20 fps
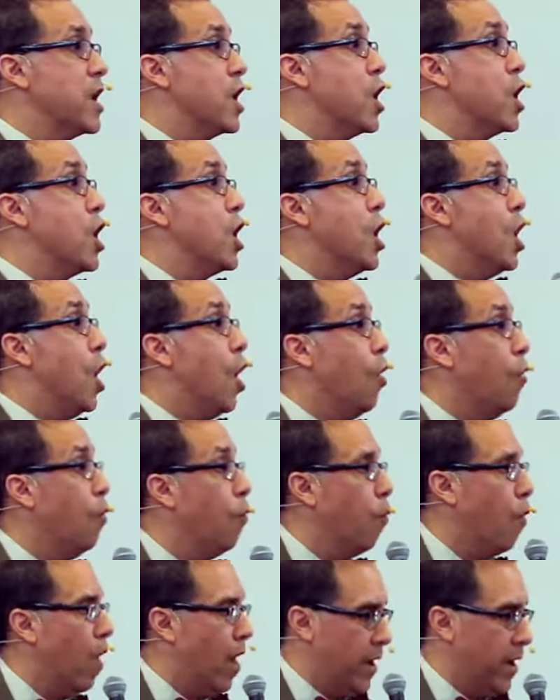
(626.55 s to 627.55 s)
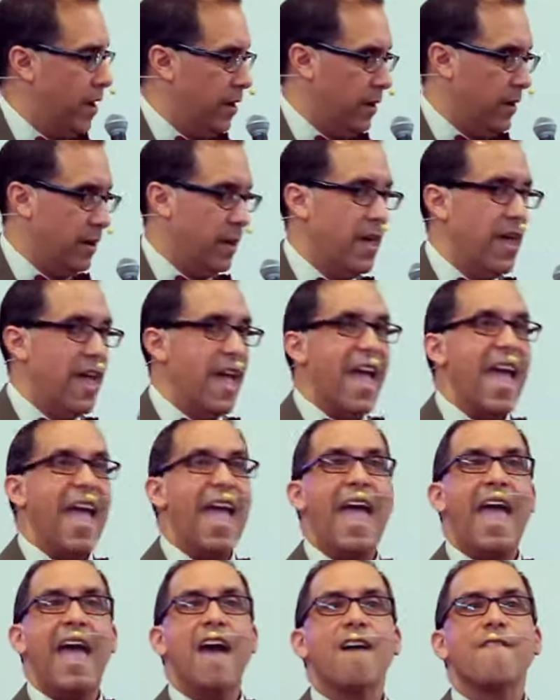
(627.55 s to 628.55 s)
No one
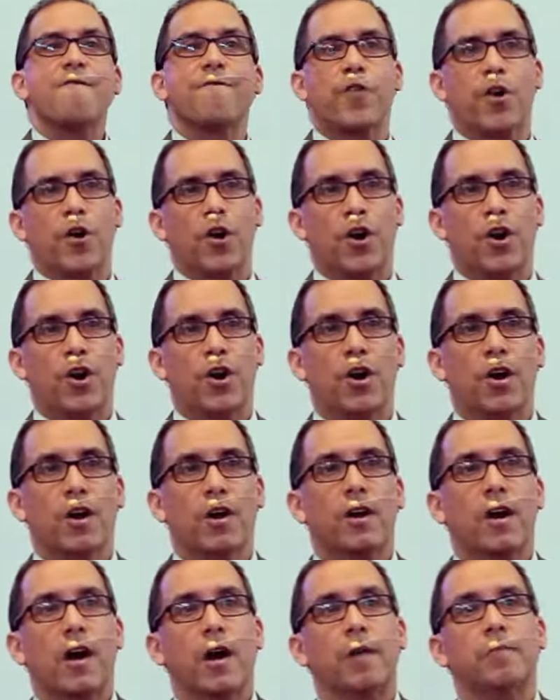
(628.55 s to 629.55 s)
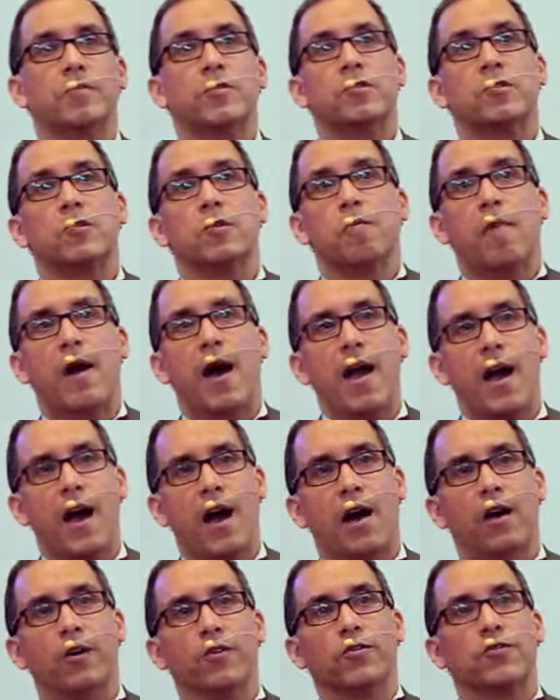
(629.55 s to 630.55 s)
ever comes to my
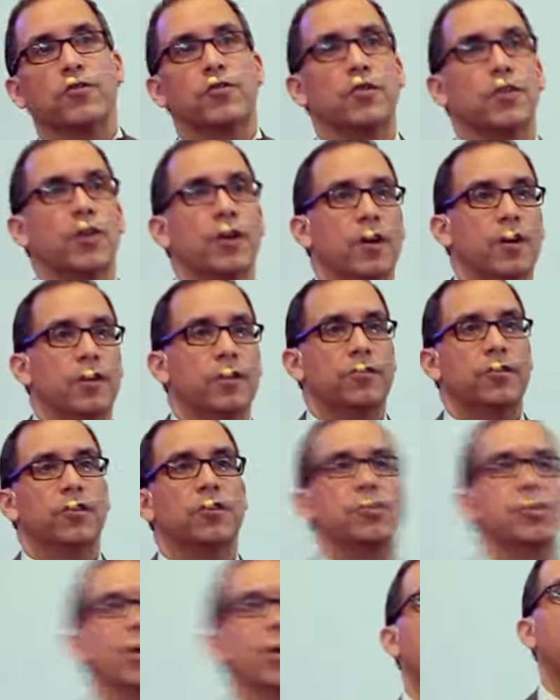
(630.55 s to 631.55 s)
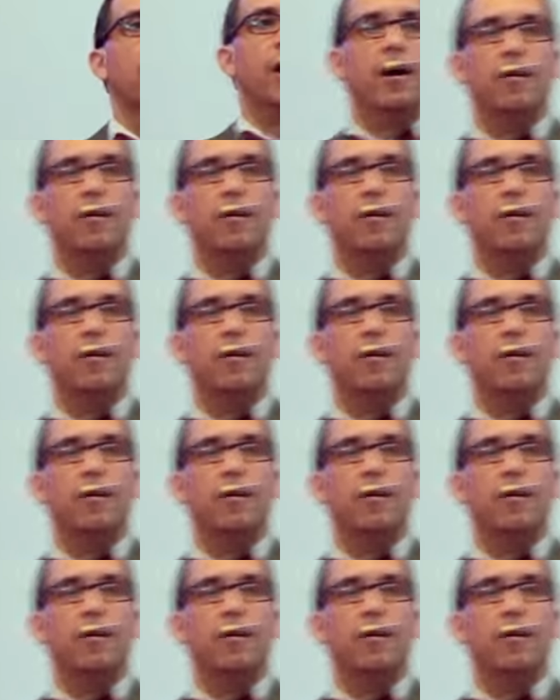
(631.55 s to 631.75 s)
house to check